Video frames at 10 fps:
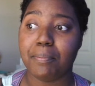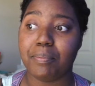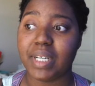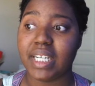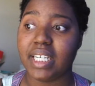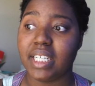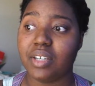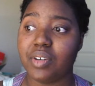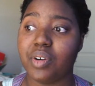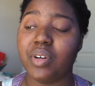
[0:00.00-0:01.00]
but
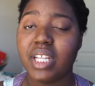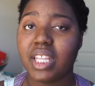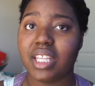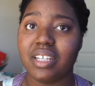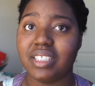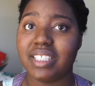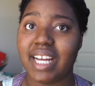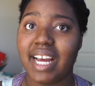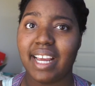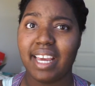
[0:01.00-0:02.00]
on
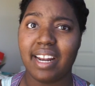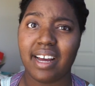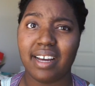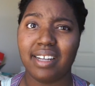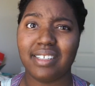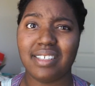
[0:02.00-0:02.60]
Thursday I cannot